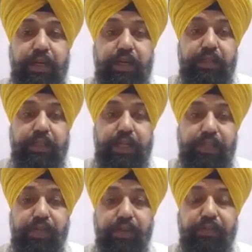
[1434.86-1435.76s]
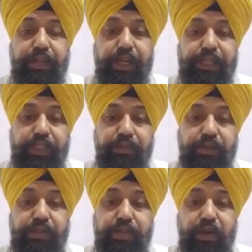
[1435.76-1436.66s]
that is of in the
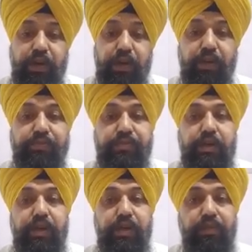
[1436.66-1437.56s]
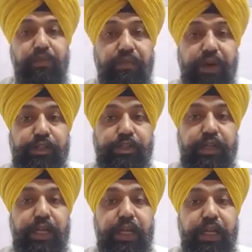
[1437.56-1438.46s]
interviews or of your
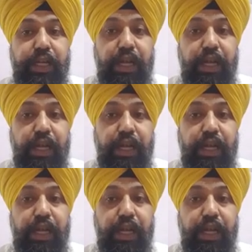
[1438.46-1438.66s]
functional